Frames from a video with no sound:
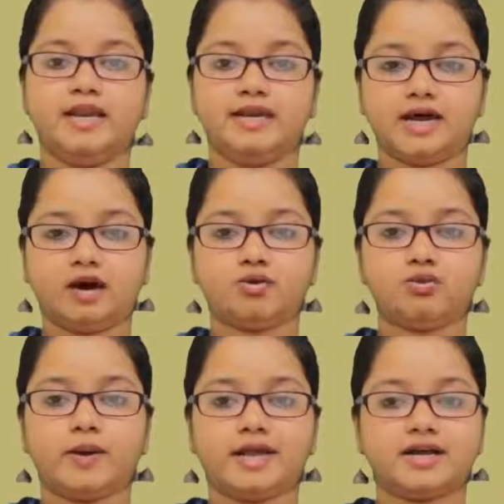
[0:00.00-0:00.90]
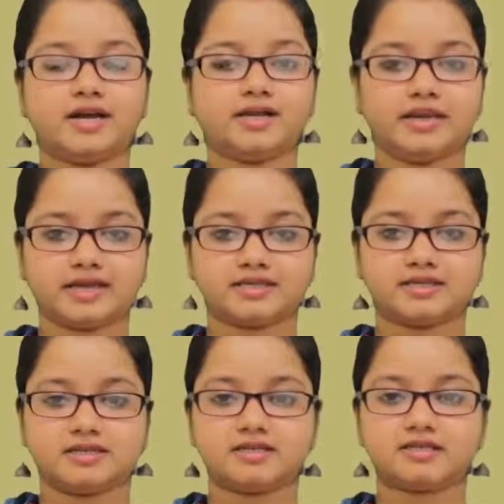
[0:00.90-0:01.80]
Now, whether an
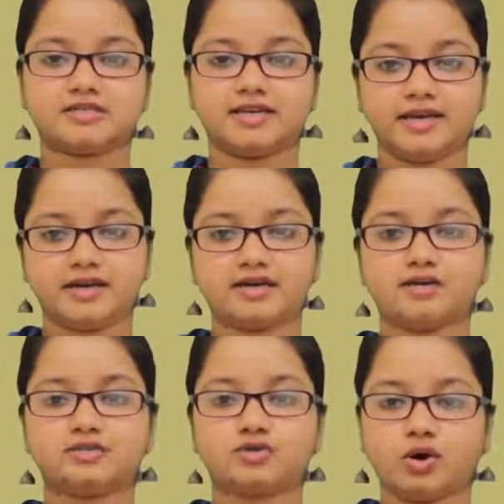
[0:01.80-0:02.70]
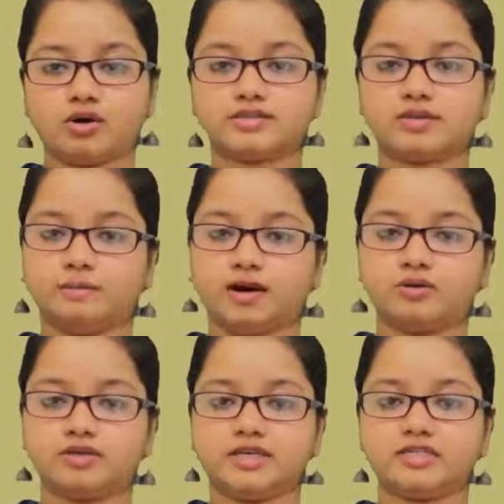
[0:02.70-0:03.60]
excess Sklair talks
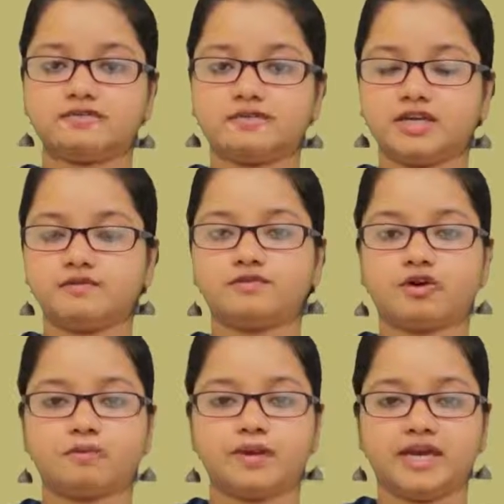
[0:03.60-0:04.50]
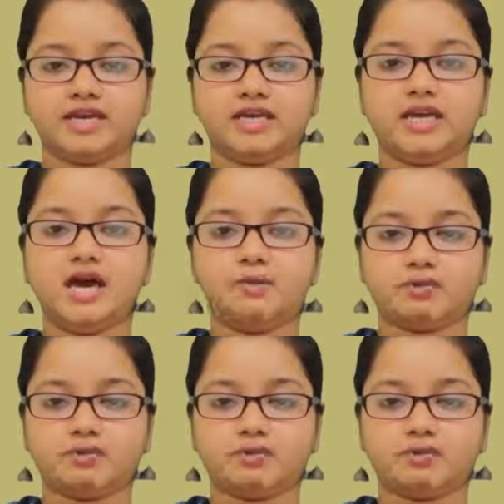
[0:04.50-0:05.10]
about is free from any